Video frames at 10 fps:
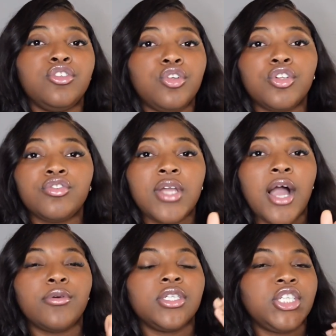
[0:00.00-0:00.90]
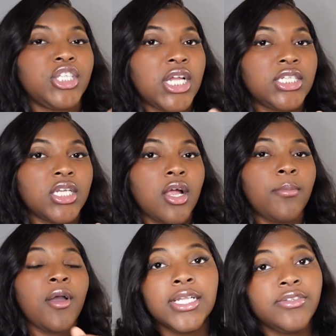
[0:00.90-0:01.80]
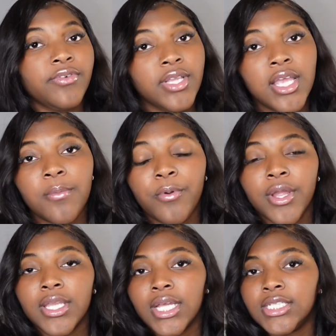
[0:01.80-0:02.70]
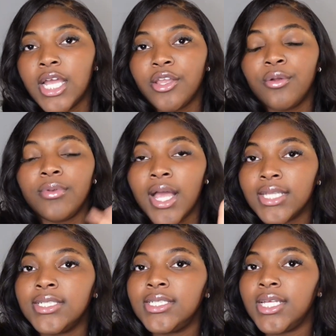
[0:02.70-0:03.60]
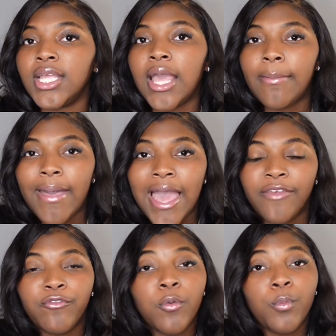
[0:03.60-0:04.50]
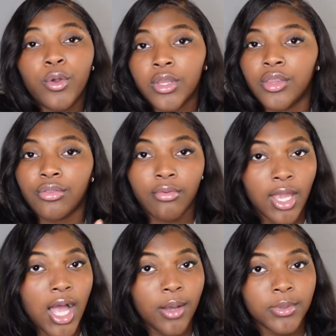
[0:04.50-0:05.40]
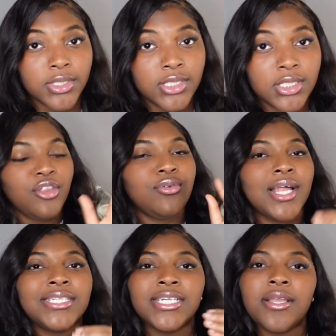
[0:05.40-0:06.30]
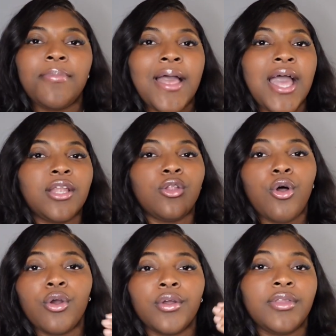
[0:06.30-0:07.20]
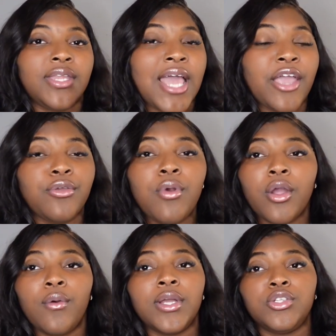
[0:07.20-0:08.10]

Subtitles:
2 to 3 hours changing them. It's really important that y'all know not to sit in your pad for more than 3 hours. Do not sit in a pad longer than that. You are going